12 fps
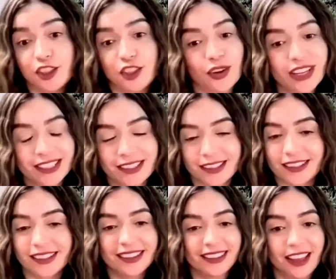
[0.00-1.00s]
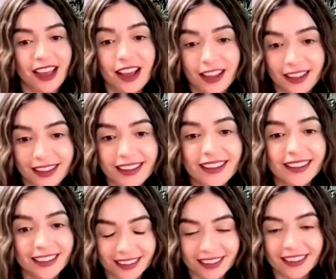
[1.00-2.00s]
the choice yeah, yeah. but
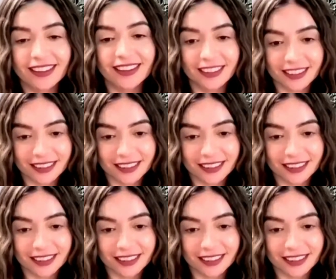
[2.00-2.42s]
just uh,